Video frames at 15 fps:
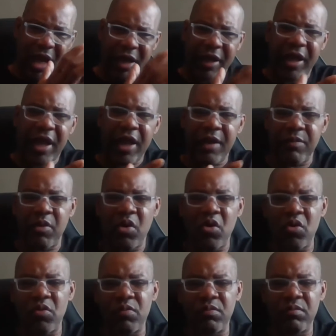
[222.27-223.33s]
I came
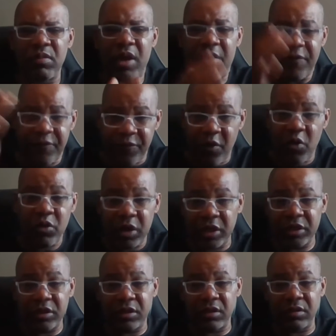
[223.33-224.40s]
home and
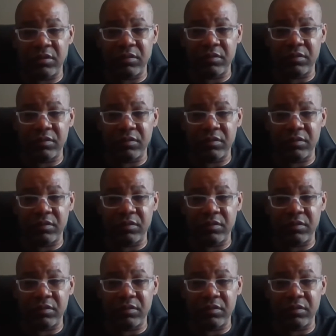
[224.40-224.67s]
focused